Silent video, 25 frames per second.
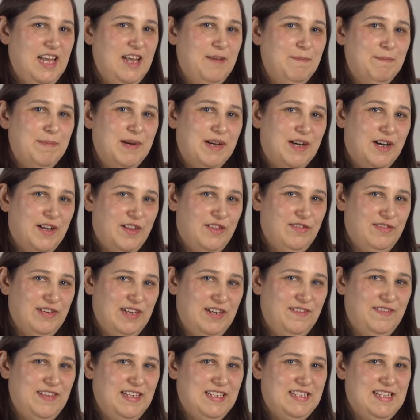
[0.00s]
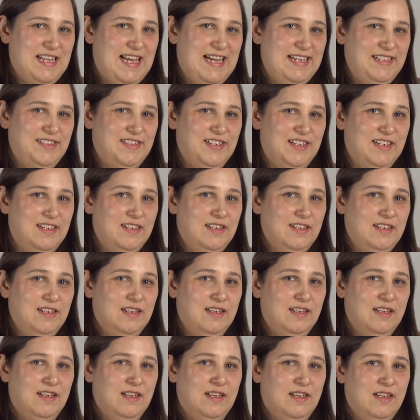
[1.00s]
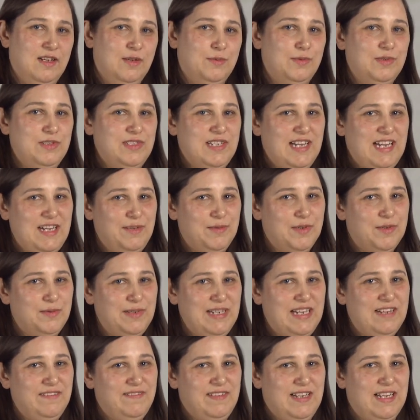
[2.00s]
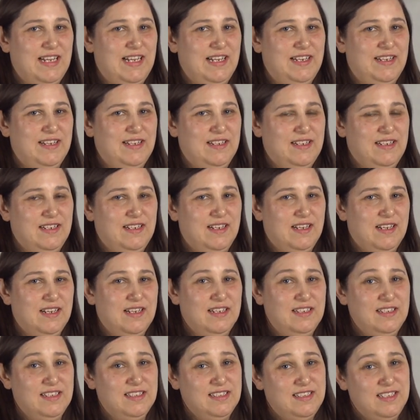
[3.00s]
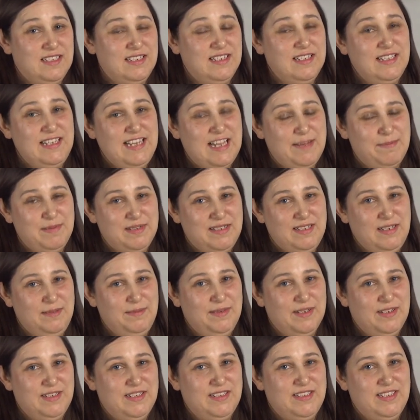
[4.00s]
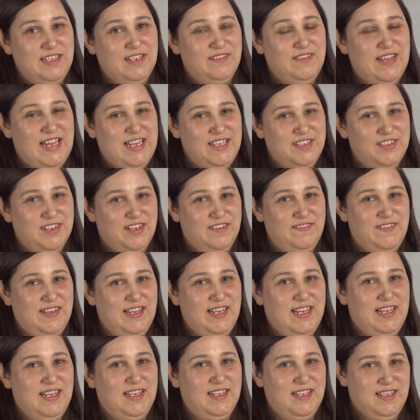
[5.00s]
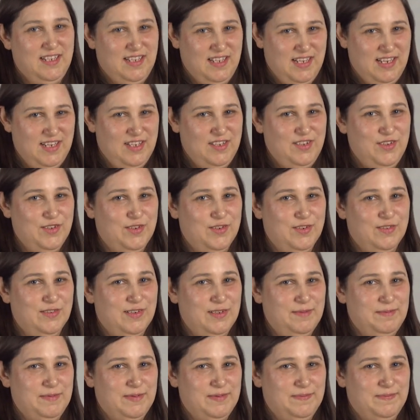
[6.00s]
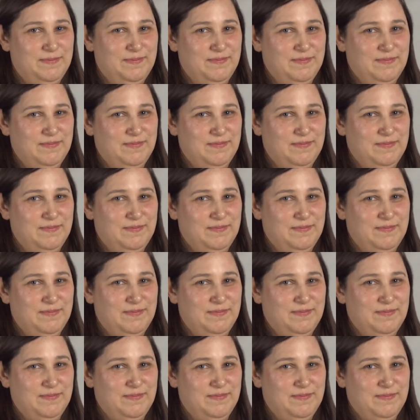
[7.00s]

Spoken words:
In part 3 of this lecture, we'll take what we have learnt and consider the epidemiology of HIV in Europe.